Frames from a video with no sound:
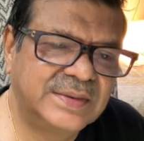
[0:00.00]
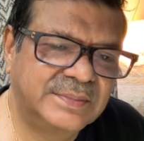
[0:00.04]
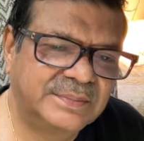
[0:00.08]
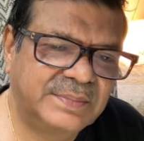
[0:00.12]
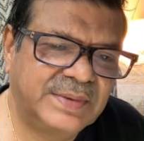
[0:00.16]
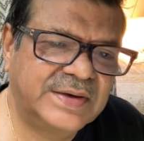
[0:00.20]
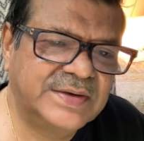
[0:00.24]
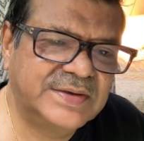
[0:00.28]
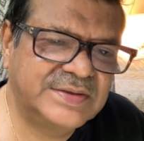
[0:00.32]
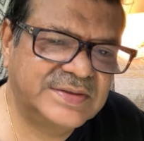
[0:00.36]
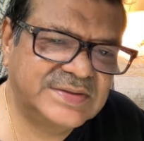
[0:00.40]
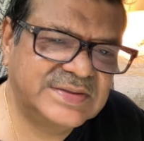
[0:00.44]

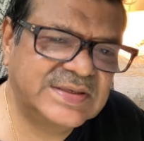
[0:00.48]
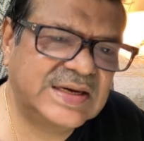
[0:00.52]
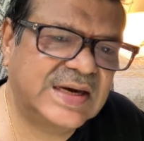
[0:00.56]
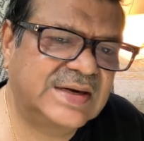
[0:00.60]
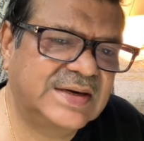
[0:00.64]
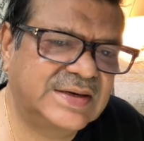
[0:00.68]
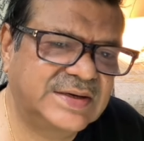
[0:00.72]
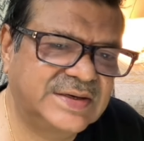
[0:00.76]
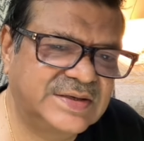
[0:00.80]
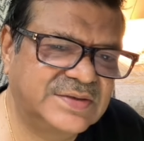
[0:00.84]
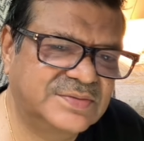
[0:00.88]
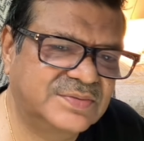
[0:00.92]
but
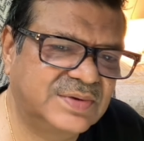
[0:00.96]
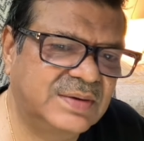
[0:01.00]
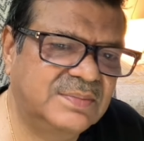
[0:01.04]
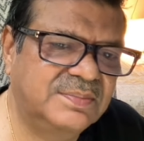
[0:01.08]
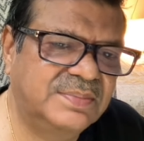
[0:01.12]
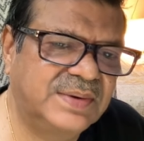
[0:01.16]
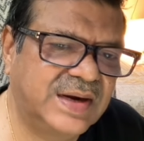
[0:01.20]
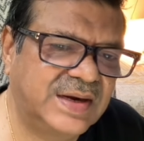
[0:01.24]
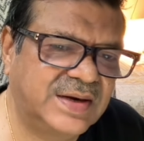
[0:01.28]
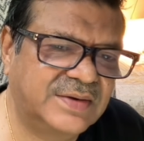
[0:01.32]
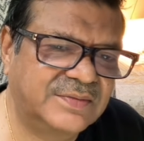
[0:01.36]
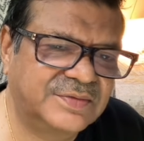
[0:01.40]
Saturn is one
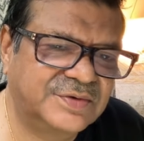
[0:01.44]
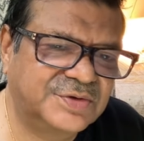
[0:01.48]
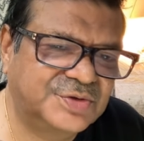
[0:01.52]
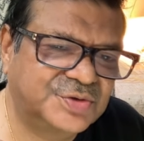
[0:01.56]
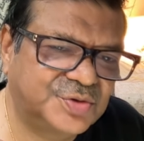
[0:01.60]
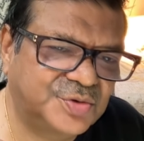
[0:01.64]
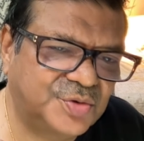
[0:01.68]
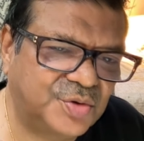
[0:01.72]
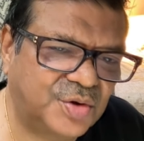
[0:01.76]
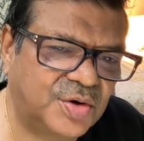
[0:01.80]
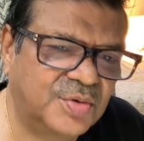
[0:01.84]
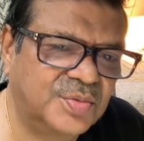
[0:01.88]
planet we
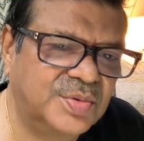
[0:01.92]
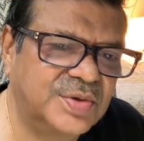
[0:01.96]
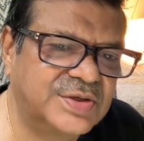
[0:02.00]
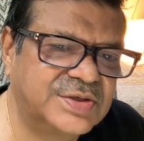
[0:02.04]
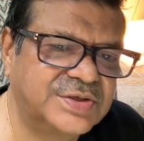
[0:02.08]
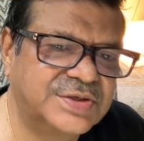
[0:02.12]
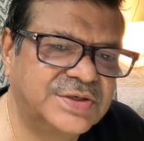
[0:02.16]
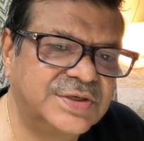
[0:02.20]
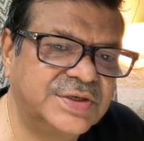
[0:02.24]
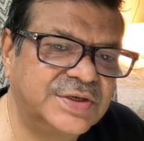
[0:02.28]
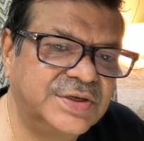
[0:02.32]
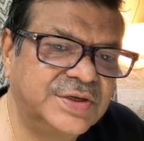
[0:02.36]
should always
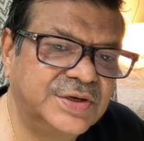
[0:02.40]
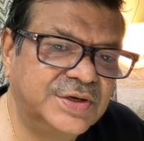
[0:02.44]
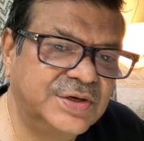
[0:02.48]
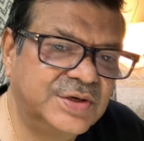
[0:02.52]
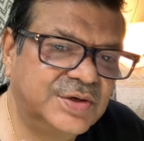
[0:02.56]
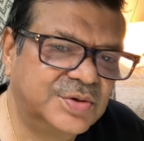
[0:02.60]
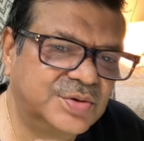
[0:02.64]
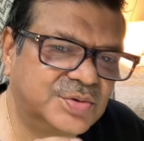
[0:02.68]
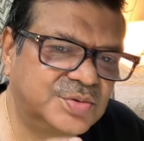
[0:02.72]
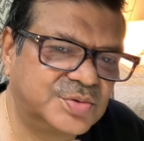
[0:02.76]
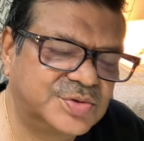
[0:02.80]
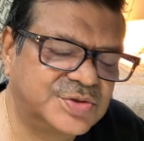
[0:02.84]
see,
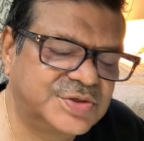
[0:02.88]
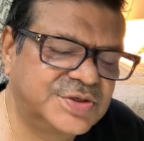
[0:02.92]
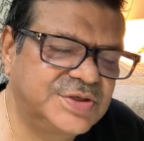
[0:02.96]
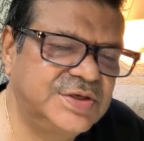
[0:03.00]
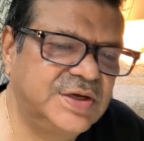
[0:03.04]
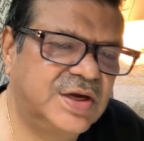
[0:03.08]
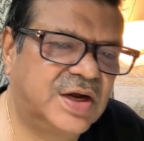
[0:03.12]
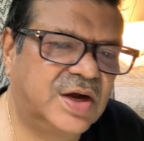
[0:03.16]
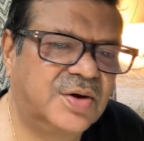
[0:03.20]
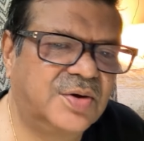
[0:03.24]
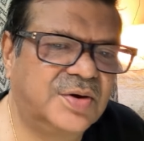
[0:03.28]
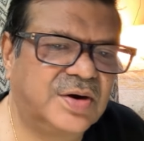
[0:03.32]
to
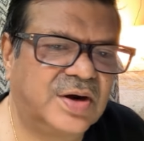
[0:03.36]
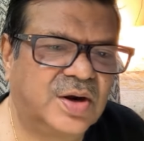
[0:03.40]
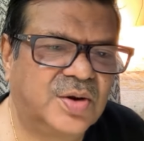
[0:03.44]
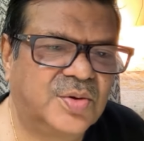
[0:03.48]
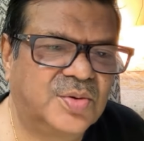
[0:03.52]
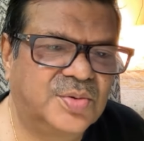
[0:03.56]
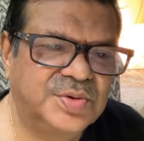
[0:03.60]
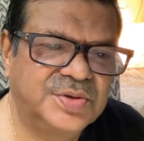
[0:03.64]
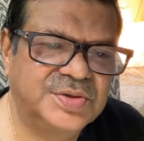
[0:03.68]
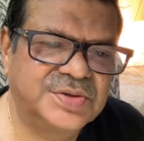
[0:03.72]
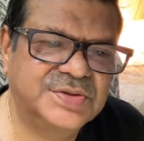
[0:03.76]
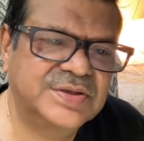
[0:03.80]
see how
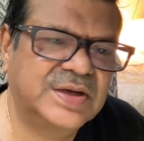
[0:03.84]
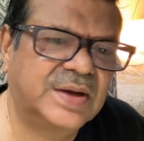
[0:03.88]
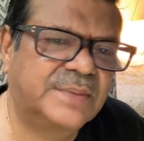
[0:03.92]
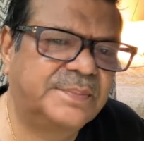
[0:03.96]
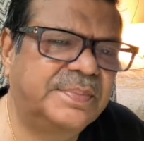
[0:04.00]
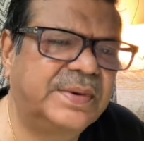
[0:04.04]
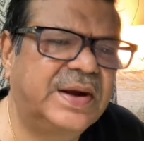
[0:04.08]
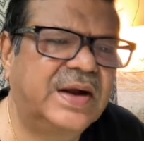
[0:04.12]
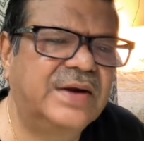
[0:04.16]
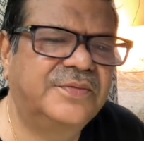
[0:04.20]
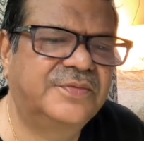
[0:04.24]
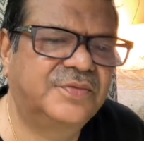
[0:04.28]
Rahu is,
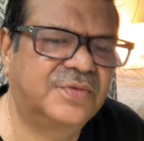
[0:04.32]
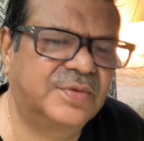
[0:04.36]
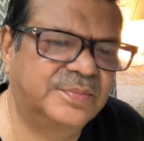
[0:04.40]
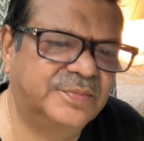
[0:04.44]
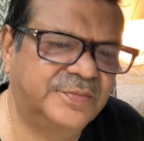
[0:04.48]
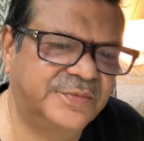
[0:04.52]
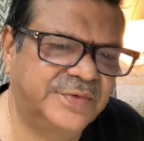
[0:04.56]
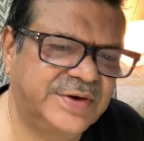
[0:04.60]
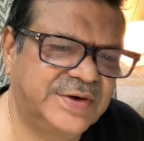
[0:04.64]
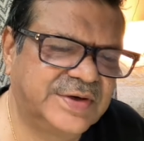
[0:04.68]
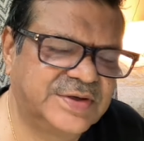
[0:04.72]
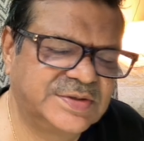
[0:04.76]
apart
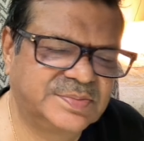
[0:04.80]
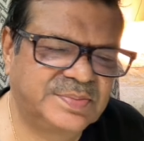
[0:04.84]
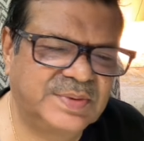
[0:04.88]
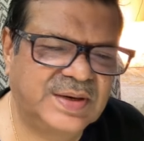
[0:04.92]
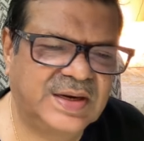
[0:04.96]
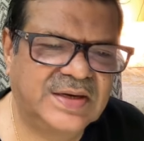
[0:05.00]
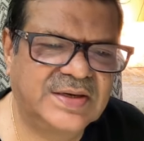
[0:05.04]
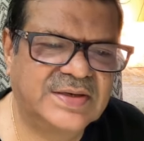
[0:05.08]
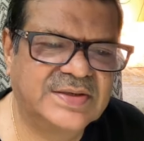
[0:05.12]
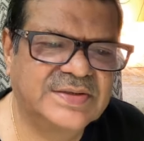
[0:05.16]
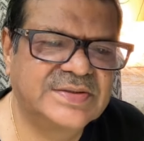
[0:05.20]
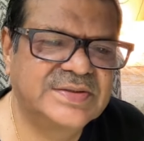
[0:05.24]
from various
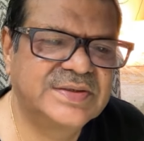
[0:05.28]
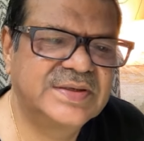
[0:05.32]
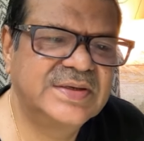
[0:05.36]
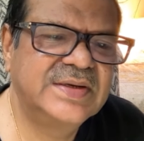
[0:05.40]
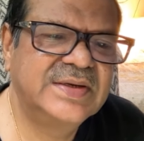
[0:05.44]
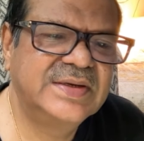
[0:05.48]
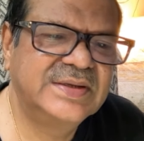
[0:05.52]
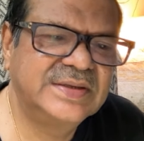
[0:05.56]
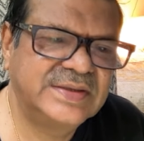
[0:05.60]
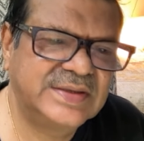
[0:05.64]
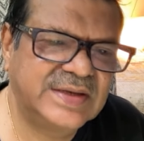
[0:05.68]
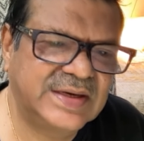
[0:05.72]
planets,
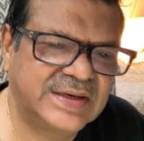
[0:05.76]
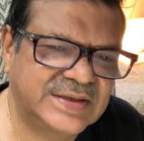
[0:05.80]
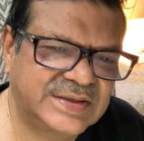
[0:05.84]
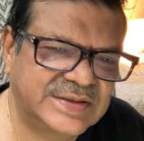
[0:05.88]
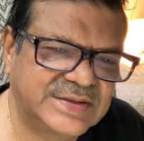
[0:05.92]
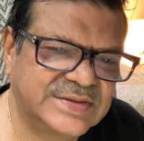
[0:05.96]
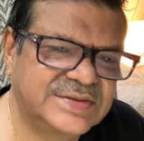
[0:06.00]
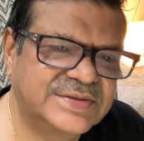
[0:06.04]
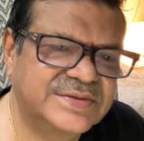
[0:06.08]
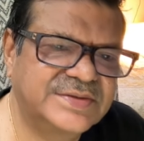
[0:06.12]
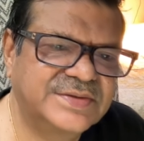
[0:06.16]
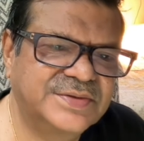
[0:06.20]
that
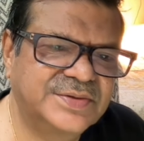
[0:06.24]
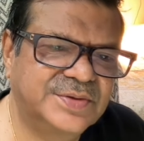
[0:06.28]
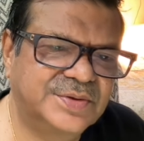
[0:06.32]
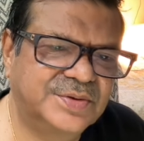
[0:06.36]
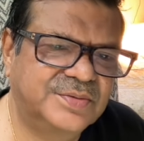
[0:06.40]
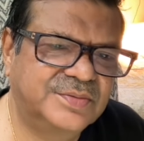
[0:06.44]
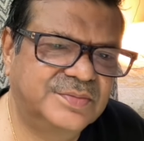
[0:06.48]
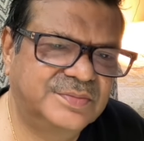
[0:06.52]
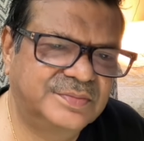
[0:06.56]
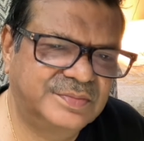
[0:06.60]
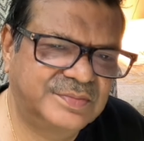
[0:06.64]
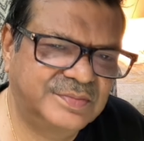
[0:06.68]
is, you
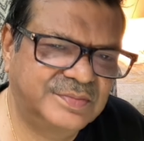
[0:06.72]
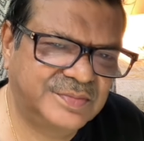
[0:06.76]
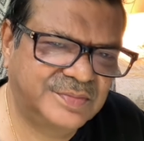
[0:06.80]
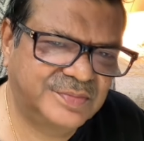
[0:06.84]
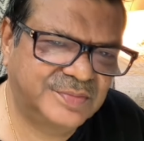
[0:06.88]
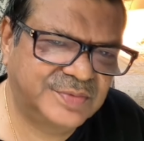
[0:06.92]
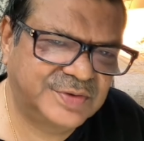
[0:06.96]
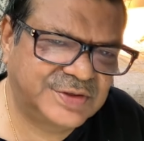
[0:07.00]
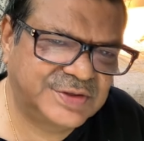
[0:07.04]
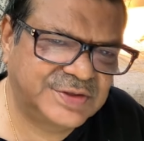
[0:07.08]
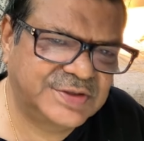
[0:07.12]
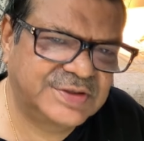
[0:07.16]
know,
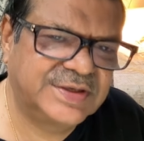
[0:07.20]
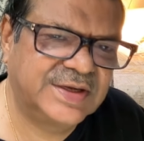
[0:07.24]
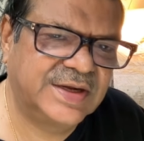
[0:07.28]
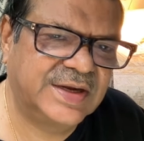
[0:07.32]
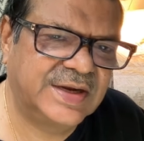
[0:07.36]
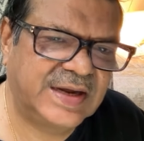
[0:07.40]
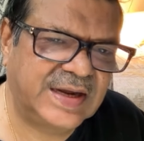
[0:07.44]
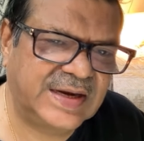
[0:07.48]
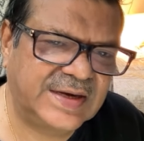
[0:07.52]
which is there.